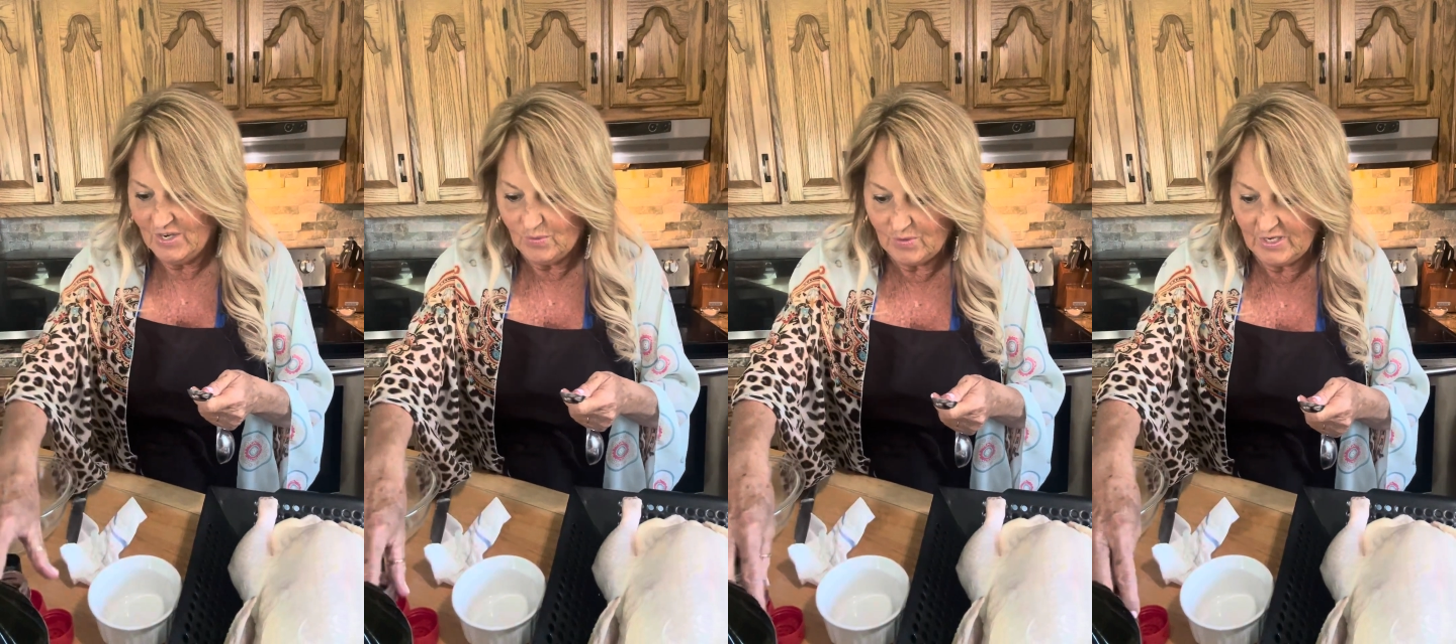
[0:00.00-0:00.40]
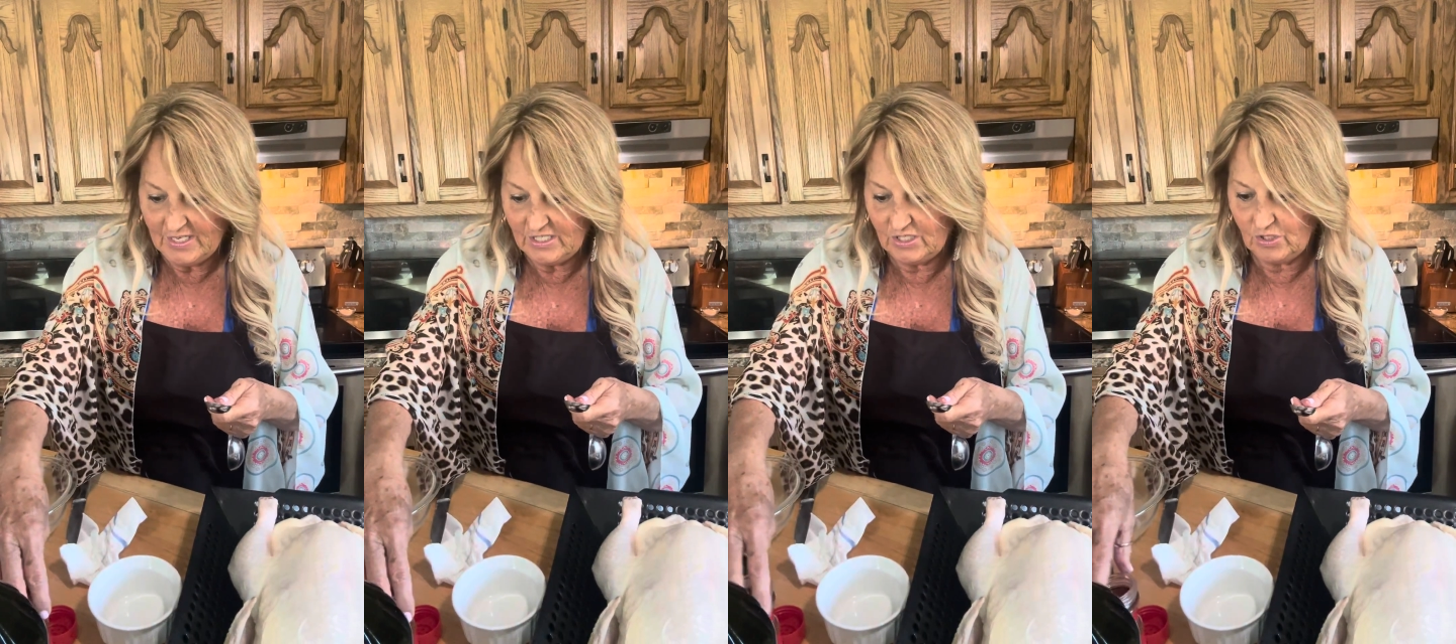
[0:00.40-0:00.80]
We're
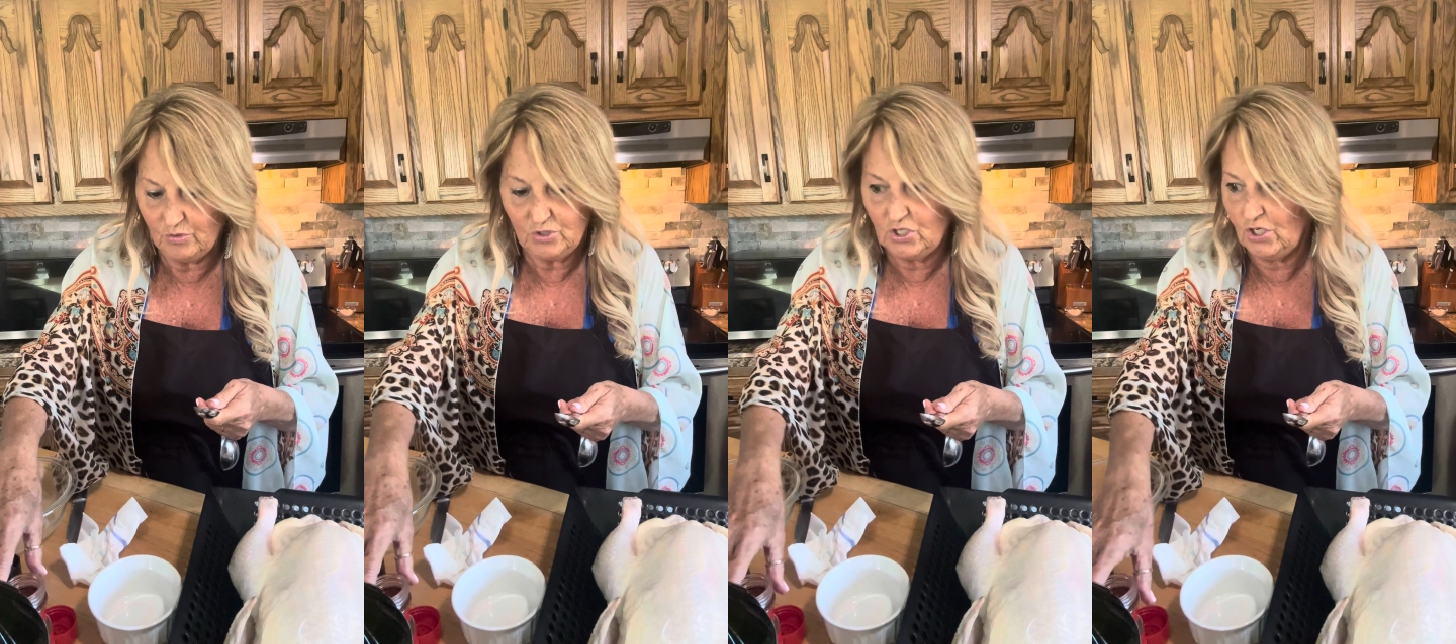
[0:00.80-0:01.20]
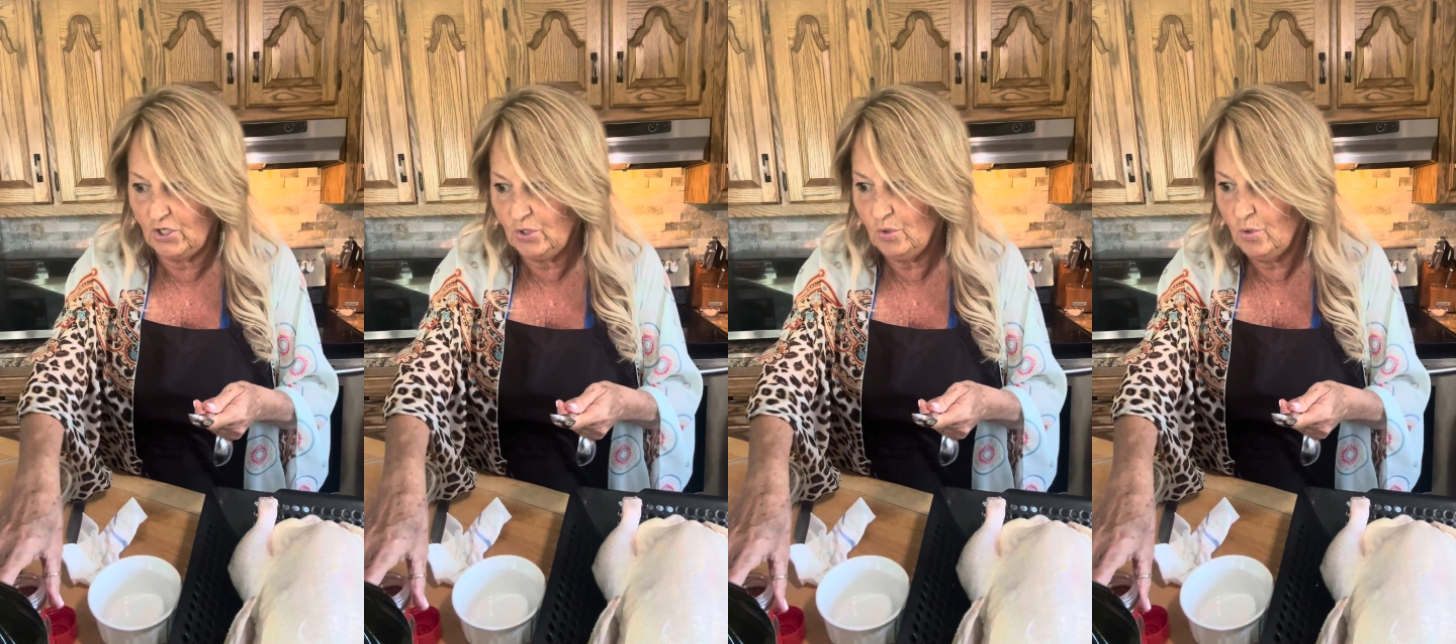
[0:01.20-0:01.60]
gonna do
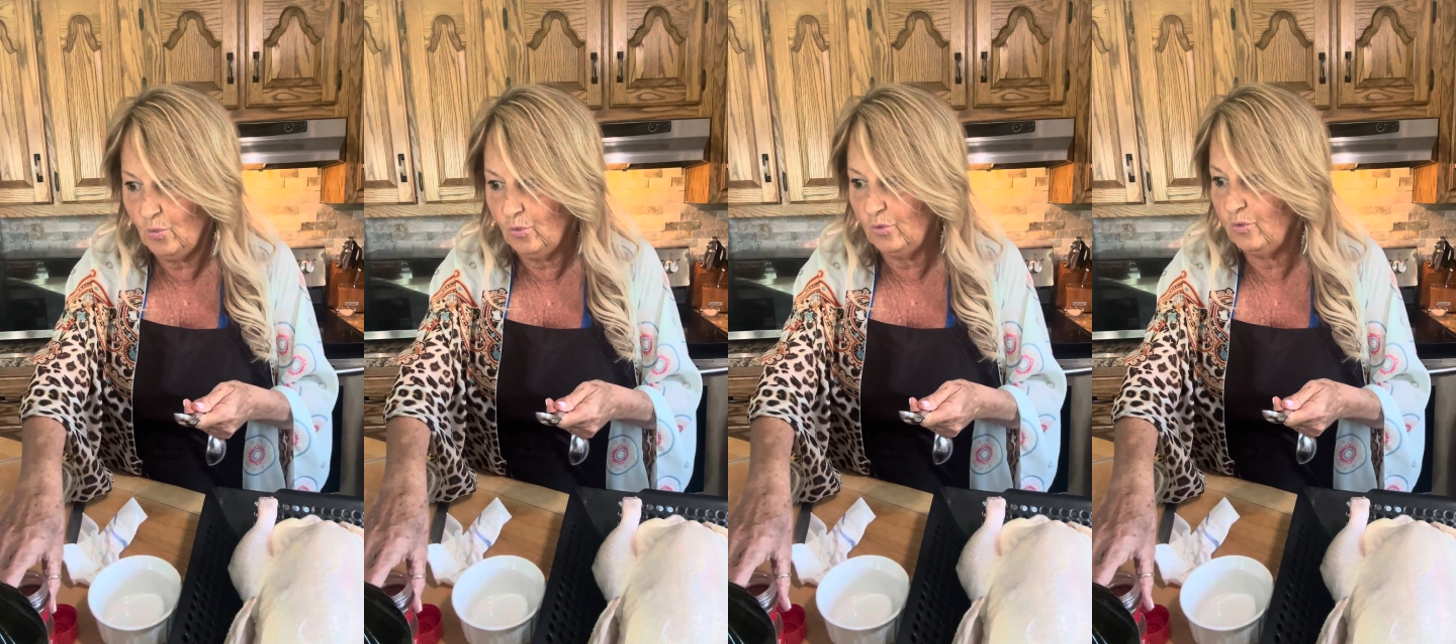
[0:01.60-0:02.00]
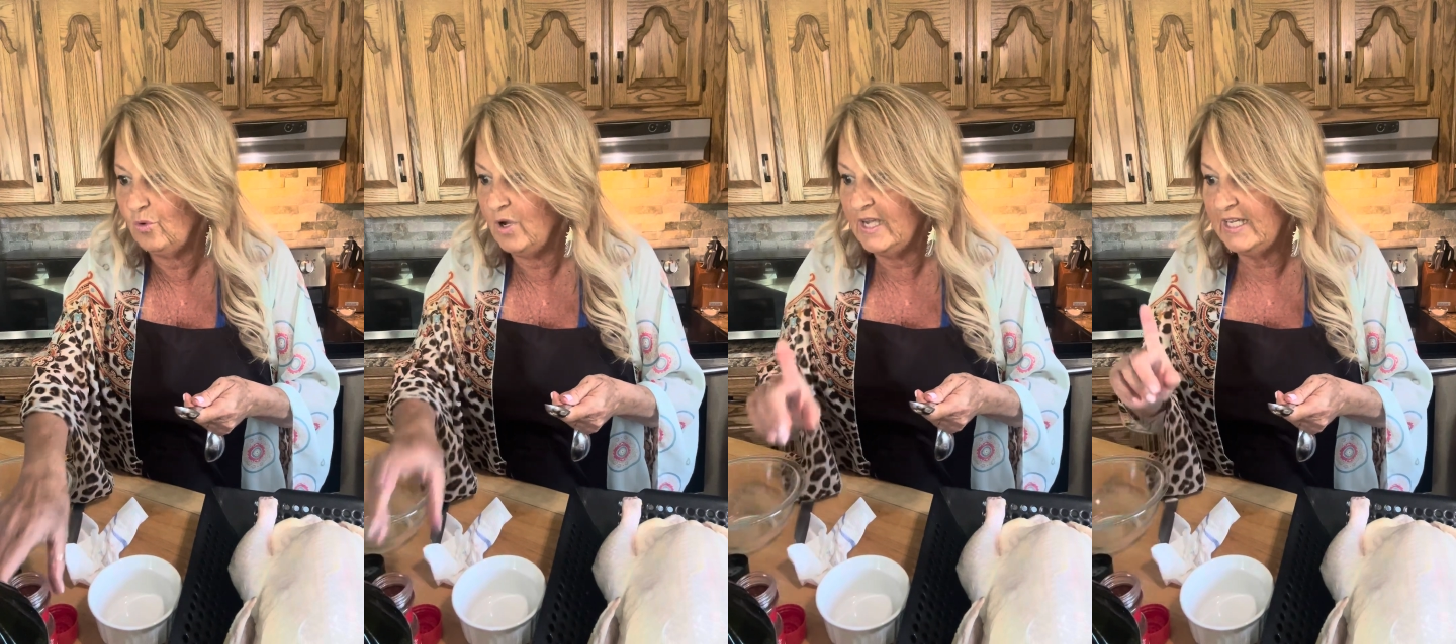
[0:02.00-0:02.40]
two,
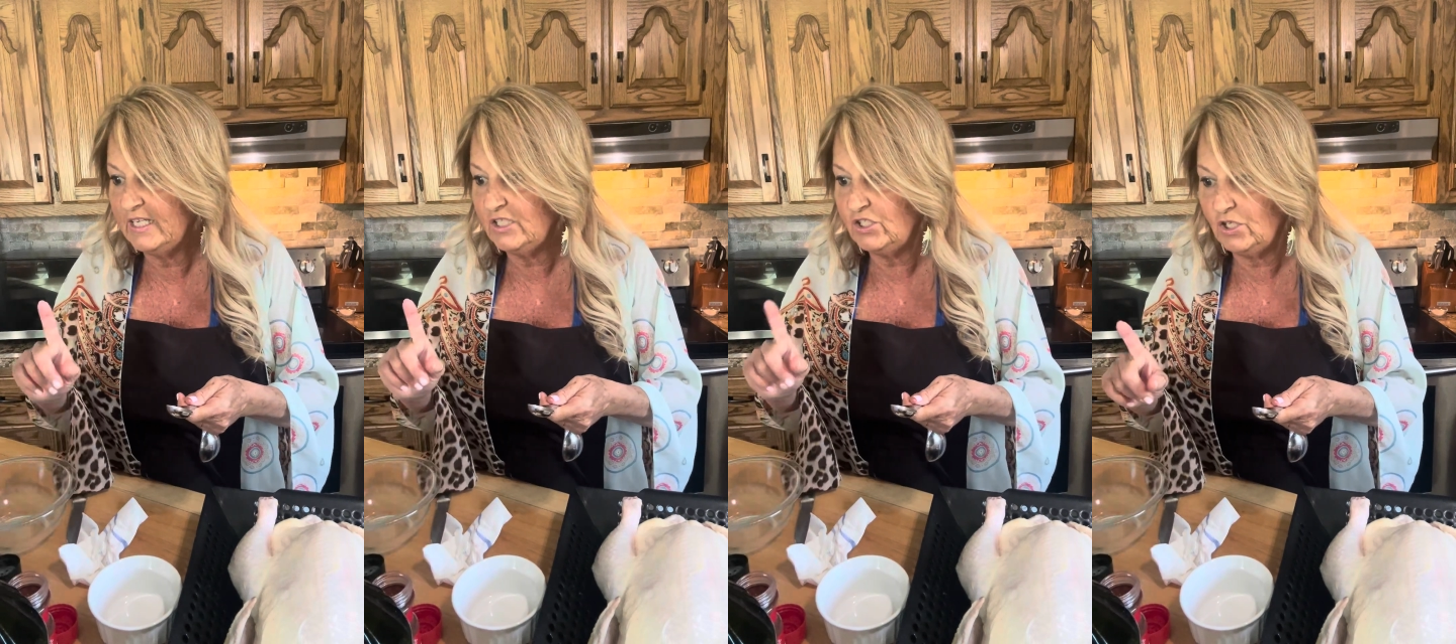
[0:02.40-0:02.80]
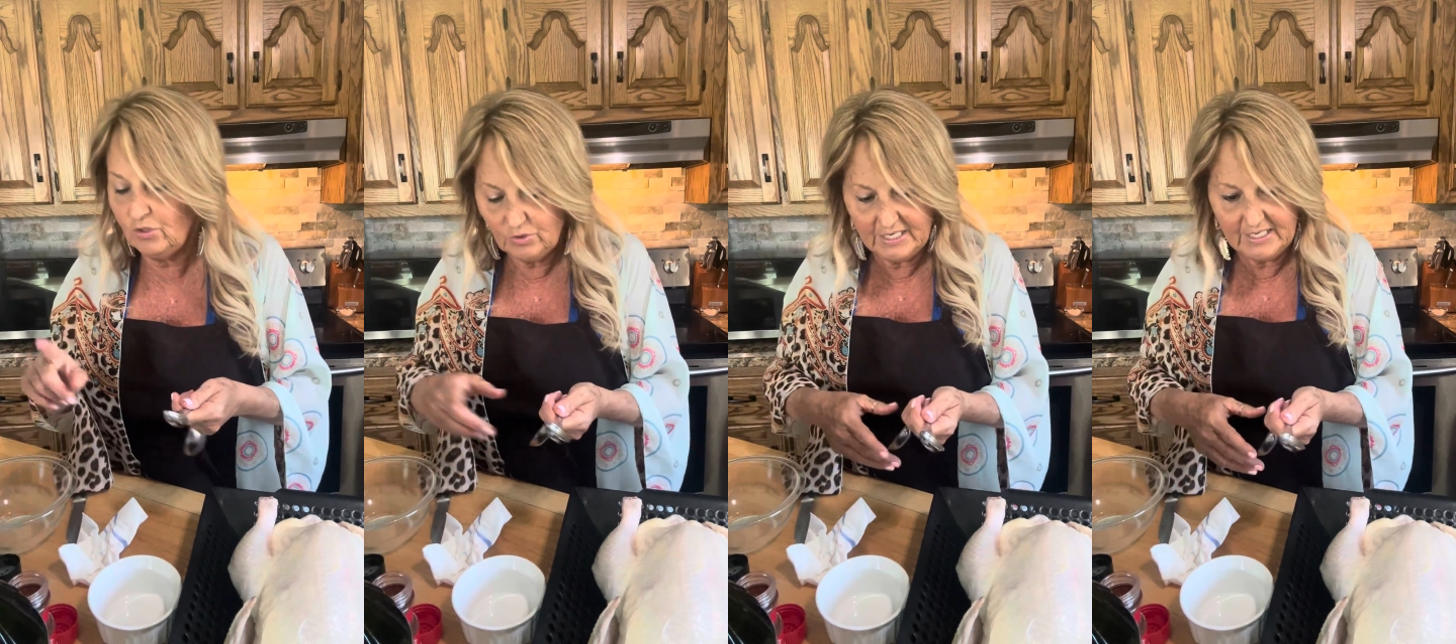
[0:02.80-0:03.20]

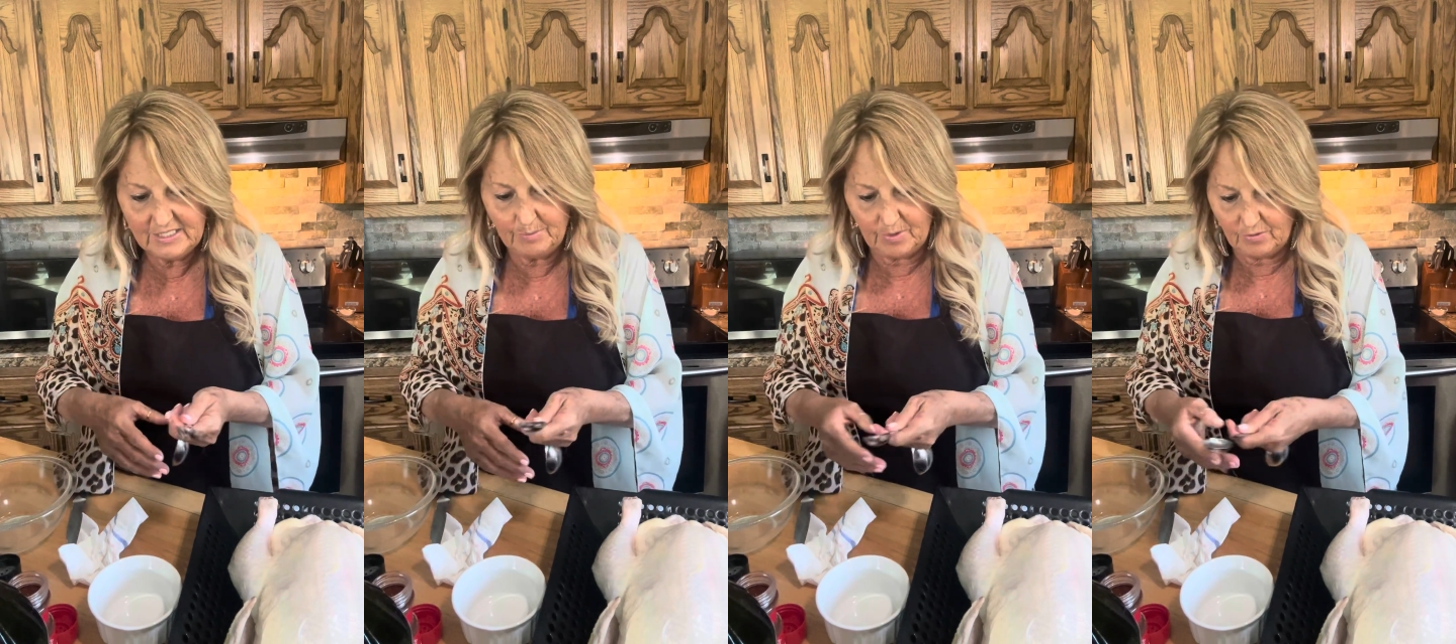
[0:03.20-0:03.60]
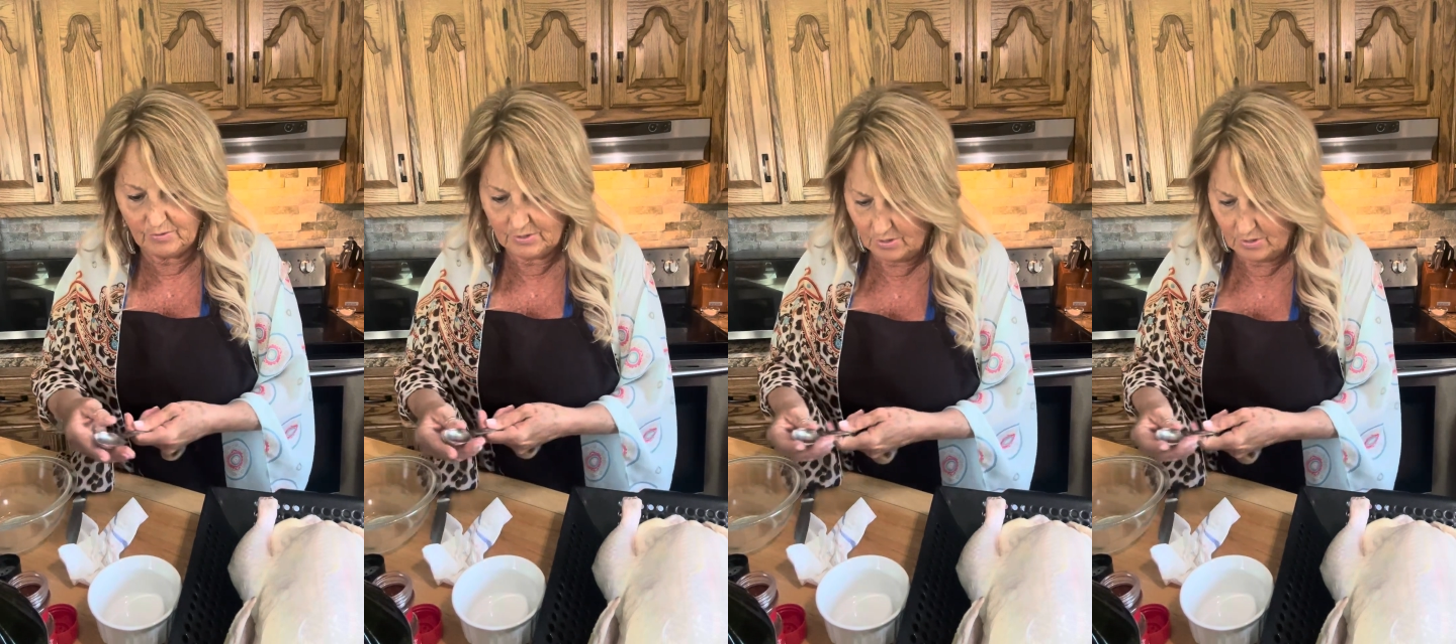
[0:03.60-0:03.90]
two teaspoons.